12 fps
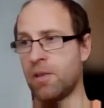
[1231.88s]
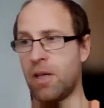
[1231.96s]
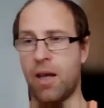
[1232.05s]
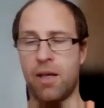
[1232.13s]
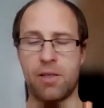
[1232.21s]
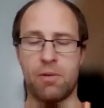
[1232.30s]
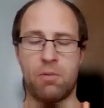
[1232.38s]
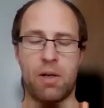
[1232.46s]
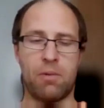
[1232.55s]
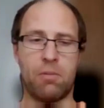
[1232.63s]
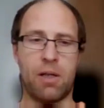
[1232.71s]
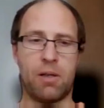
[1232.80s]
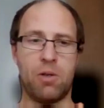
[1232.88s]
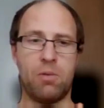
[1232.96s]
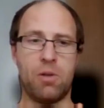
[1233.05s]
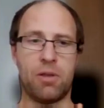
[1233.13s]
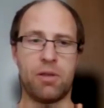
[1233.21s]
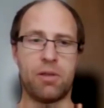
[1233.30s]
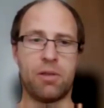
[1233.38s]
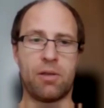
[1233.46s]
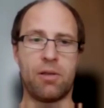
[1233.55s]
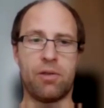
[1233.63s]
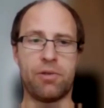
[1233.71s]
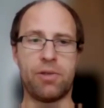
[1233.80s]
case when you would
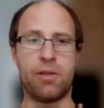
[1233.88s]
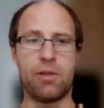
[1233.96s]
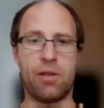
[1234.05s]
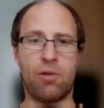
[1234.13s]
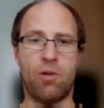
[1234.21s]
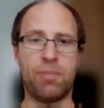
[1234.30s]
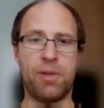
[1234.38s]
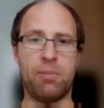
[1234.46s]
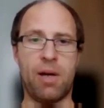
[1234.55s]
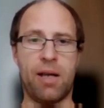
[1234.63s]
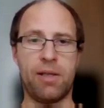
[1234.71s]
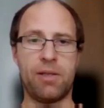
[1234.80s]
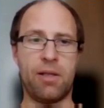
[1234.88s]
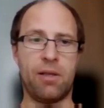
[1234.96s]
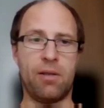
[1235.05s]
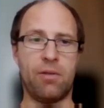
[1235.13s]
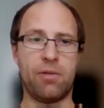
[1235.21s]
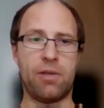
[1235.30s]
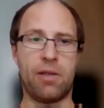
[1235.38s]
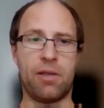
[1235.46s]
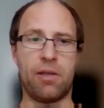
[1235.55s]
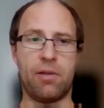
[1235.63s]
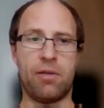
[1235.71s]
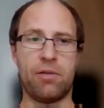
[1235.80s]
consider optimizing
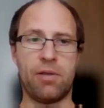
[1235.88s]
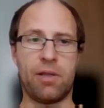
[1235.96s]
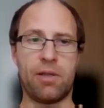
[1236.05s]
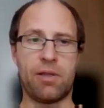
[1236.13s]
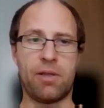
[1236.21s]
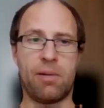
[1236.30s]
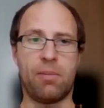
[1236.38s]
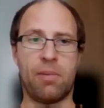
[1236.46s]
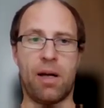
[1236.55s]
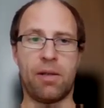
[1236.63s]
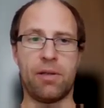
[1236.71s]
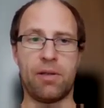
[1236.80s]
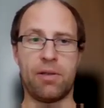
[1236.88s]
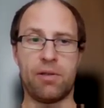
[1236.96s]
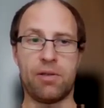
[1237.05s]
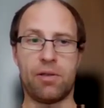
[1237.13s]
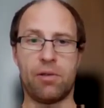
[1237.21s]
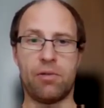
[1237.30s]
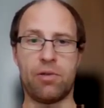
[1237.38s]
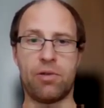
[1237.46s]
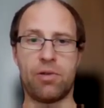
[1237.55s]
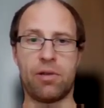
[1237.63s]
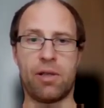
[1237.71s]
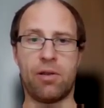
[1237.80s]
using some other
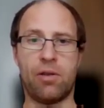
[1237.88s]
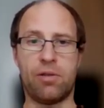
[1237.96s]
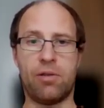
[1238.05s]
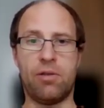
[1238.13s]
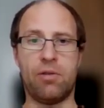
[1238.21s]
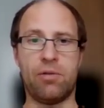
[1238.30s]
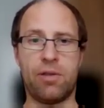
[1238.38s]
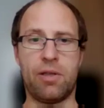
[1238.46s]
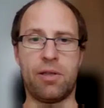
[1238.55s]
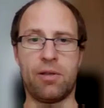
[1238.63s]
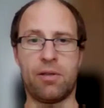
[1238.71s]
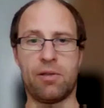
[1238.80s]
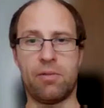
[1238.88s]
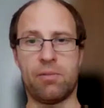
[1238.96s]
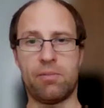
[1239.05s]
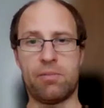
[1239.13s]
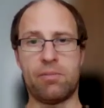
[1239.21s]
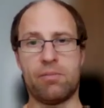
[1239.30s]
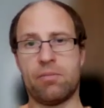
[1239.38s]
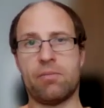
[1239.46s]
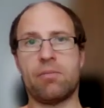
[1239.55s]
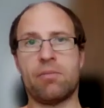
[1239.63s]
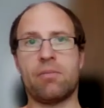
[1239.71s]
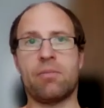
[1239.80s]
solution and not using the
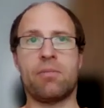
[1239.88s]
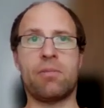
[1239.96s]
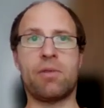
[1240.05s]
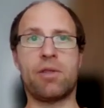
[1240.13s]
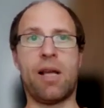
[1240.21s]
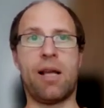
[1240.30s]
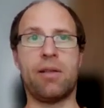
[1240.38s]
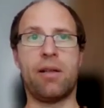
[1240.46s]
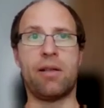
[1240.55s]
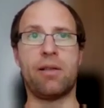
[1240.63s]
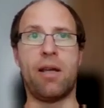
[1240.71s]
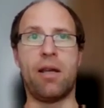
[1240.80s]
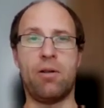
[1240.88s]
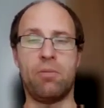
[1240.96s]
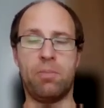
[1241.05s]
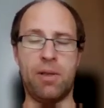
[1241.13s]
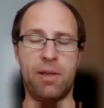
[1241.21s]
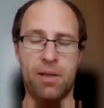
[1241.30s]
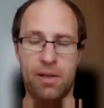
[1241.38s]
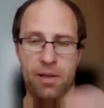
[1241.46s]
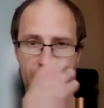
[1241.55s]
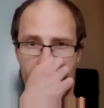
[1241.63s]
standard AOP.